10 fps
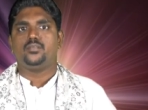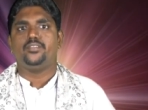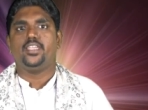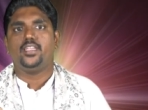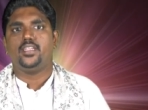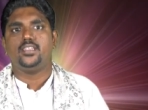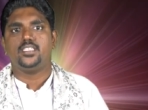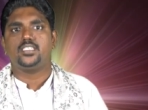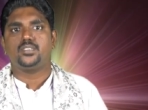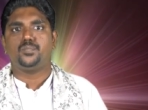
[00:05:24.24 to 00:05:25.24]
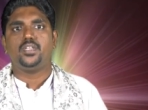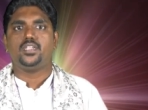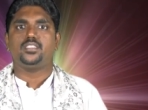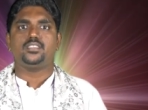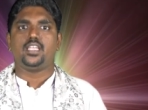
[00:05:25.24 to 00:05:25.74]
their
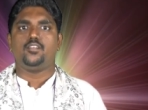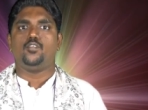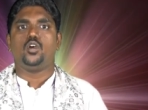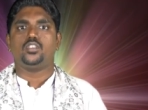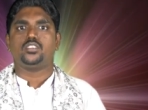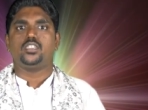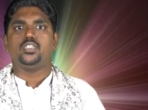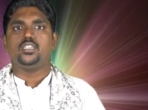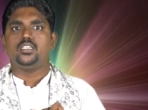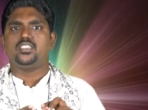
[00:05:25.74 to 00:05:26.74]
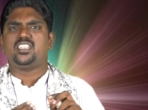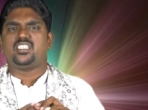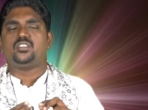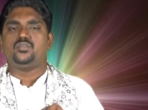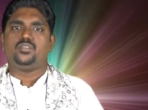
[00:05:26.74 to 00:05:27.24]
spirits have lost
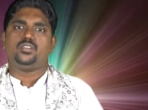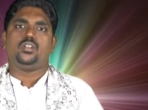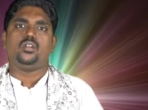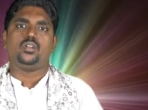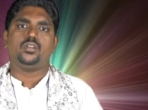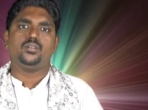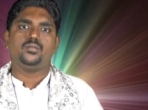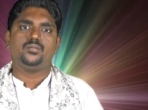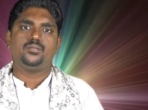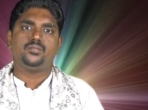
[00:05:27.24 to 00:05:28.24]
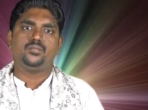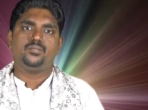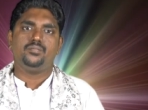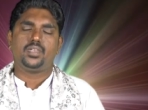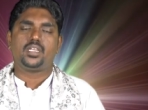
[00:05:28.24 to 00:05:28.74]
touch with the Lord,
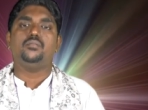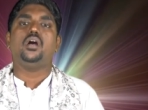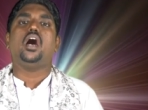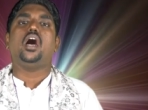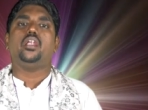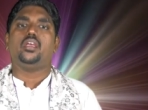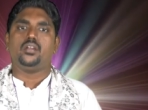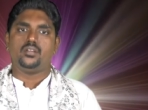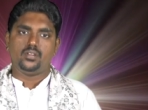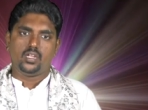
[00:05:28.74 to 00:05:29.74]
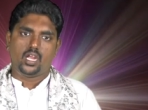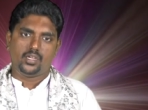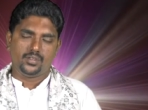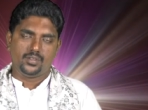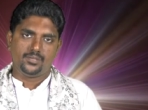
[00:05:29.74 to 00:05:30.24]
become
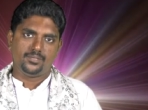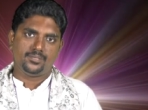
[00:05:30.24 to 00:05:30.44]
hard-hearted.